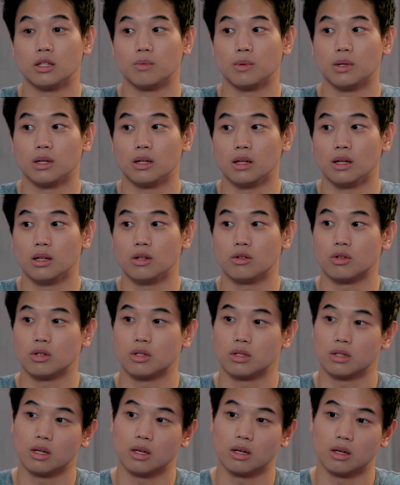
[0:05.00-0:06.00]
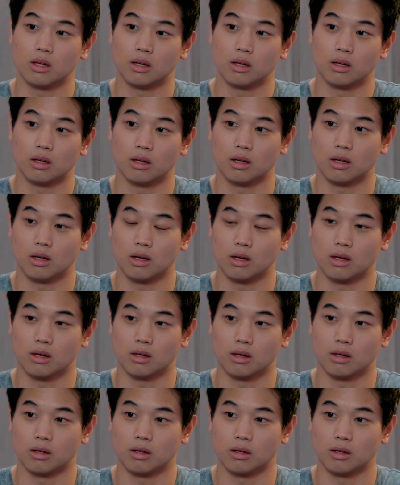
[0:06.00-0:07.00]
It's been an interesting
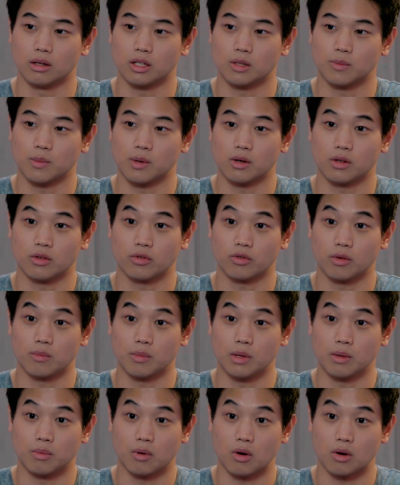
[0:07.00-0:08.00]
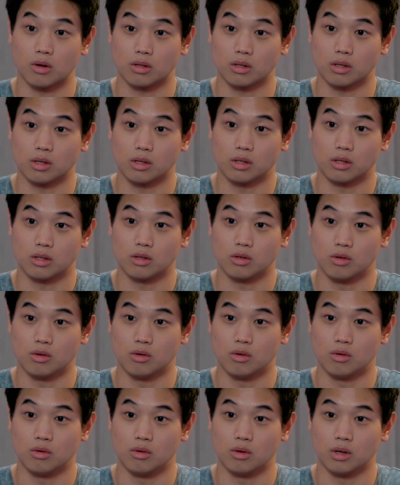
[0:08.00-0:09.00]
experience for me personally
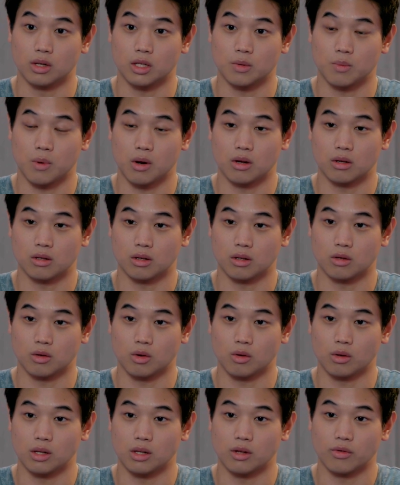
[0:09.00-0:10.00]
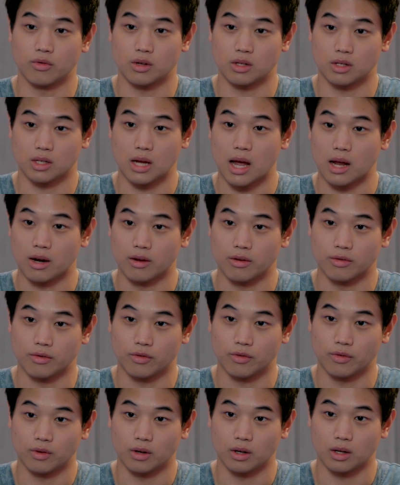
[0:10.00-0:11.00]
to experience a totally different side
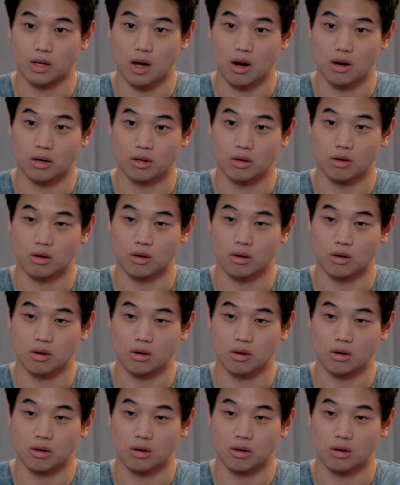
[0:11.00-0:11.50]
of a character,